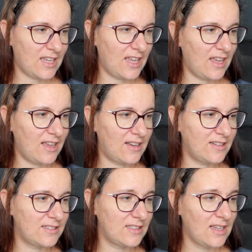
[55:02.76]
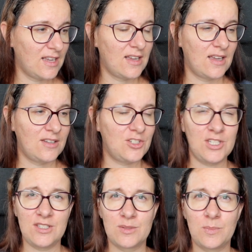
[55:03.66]
and
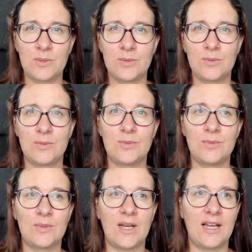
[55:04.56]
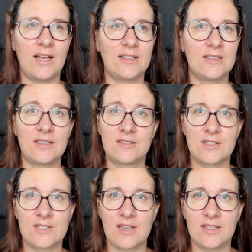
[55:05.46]
jeans blue and
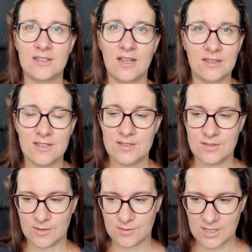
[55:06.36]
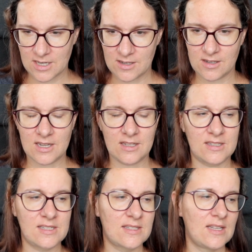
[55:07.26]
anthracite colors, you know, darker
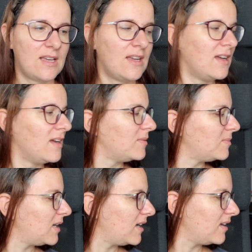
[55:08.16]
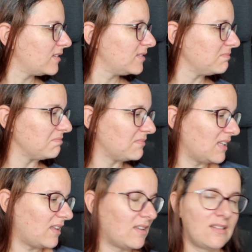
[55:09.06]
colors. But
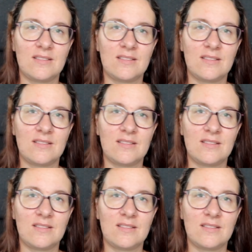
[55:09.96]
we'll